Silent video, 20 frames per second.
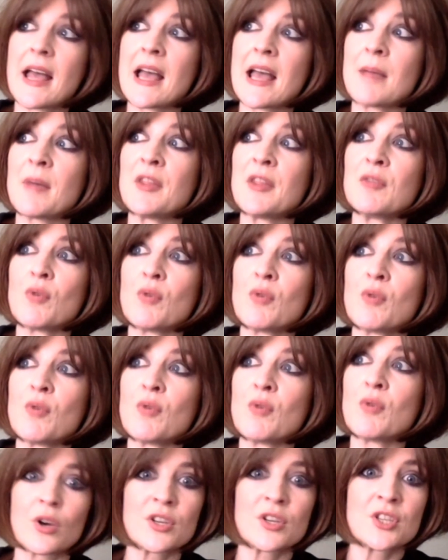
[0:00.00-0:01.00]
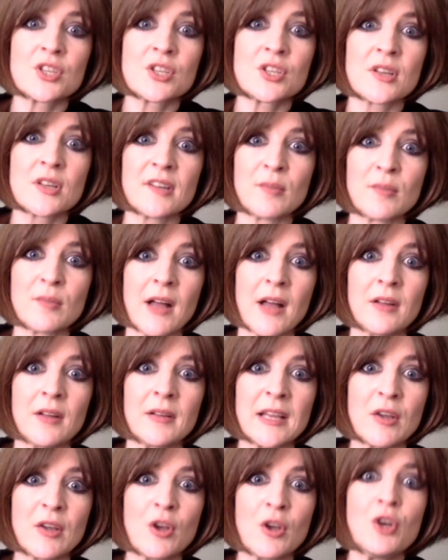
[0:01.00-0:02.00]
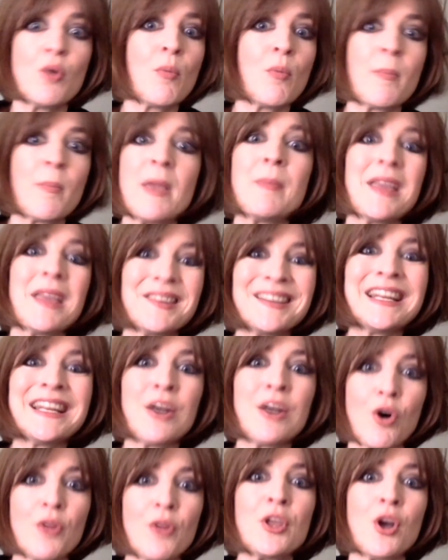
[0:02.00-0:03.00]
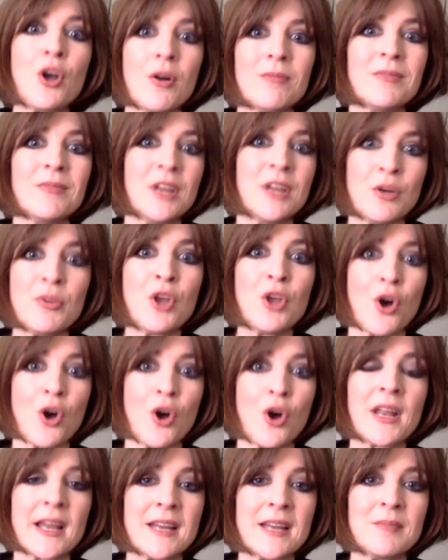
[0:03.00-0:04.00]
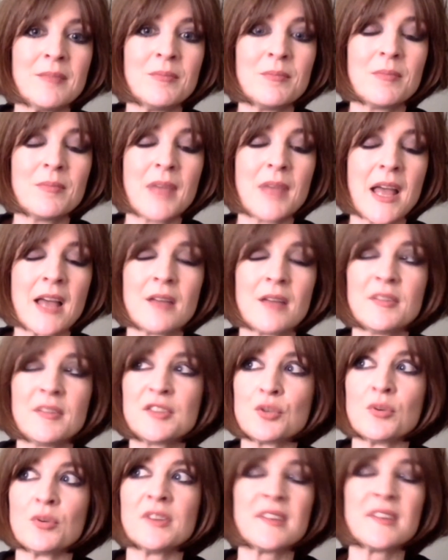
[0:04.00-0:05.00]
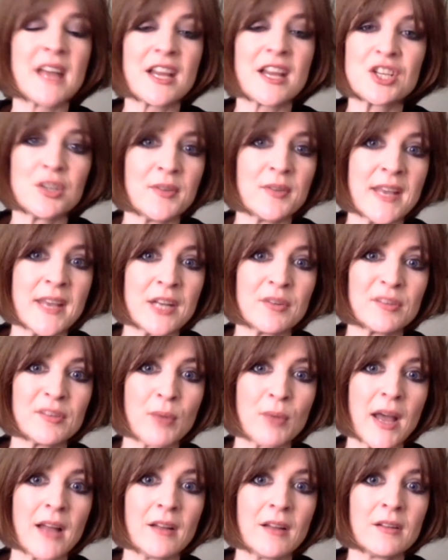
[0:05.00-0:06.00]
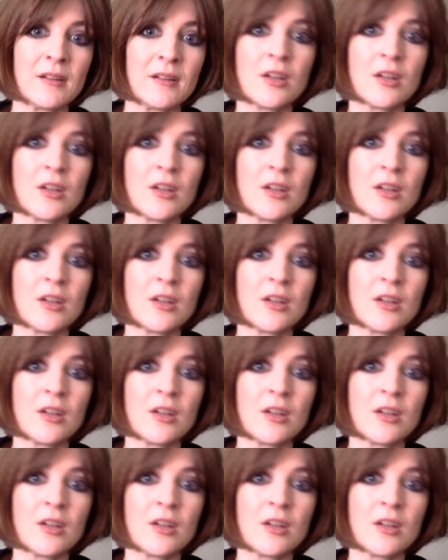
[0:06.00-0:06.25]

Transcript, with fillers: And the Royal Court as well, like, you know, basically all the, you know, the online stores, the National Theatre as well.